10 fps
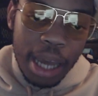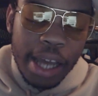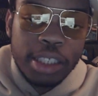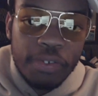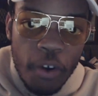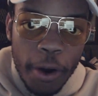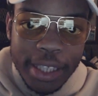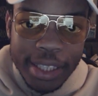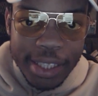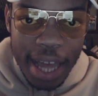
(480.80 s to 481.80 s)
But guys,
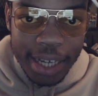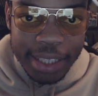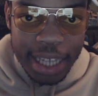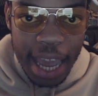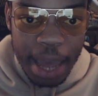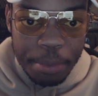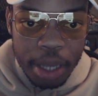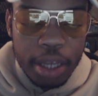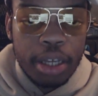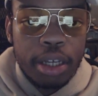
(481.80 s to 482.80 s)
Forex is not a
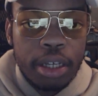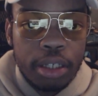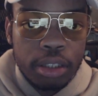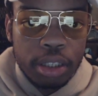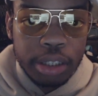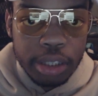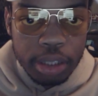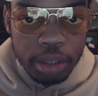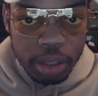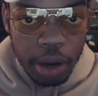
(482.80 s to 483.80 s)
scam.
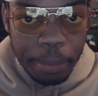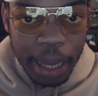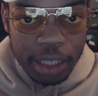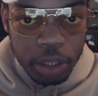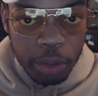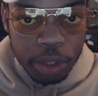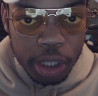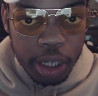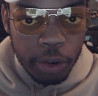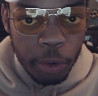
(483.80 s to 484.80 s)
Don't pay
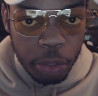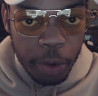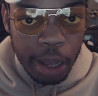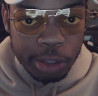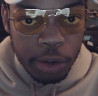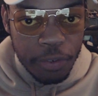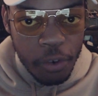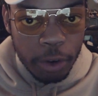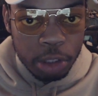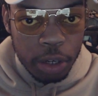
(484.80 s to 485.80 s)
200 or 300 or
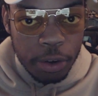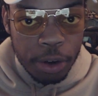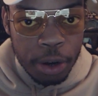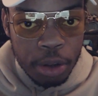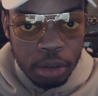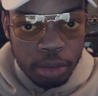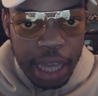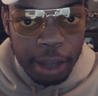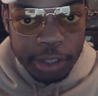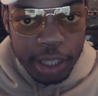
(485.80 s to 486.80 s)
400
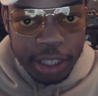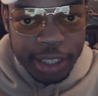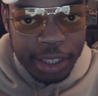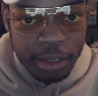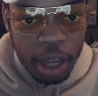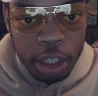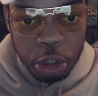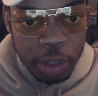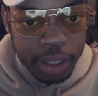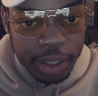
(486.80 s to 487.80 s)
thousands,
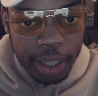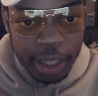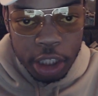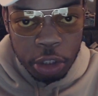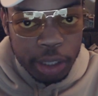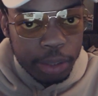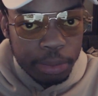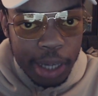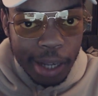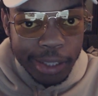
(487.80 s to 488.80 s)
hundreds and
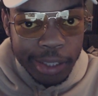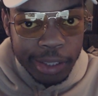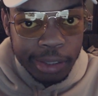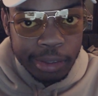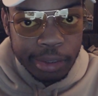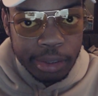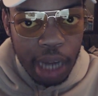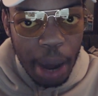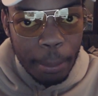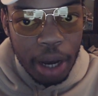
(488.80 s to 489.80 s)
hundreds of dollars
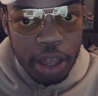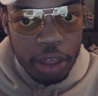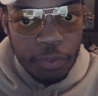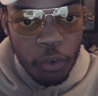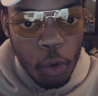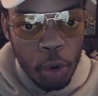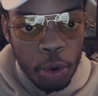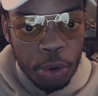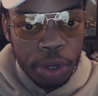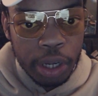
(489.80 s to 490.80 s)
a month
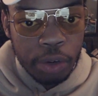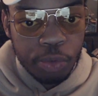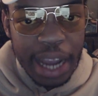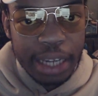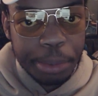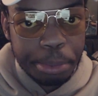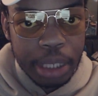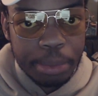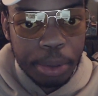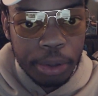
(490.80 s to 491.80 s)
for
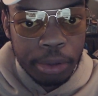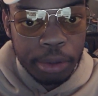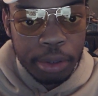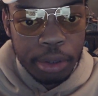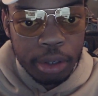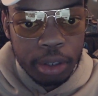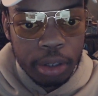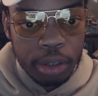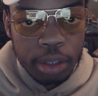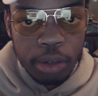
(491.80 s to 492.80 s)
random people,
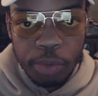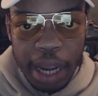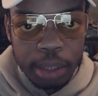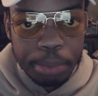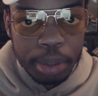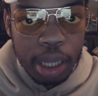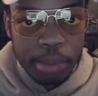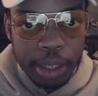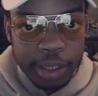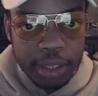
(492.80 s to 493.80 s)
random
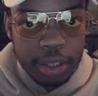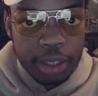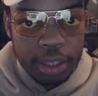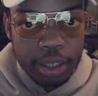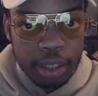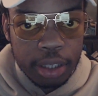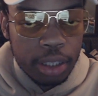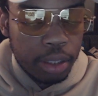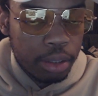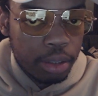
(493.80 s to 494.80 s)
plumbers to
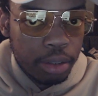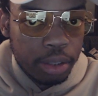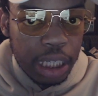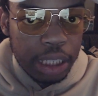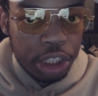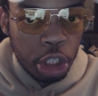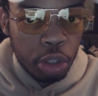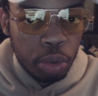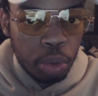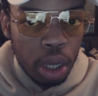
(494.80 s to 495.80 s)
teach
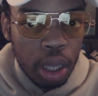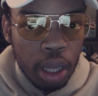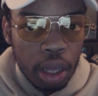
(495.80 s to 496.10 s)
you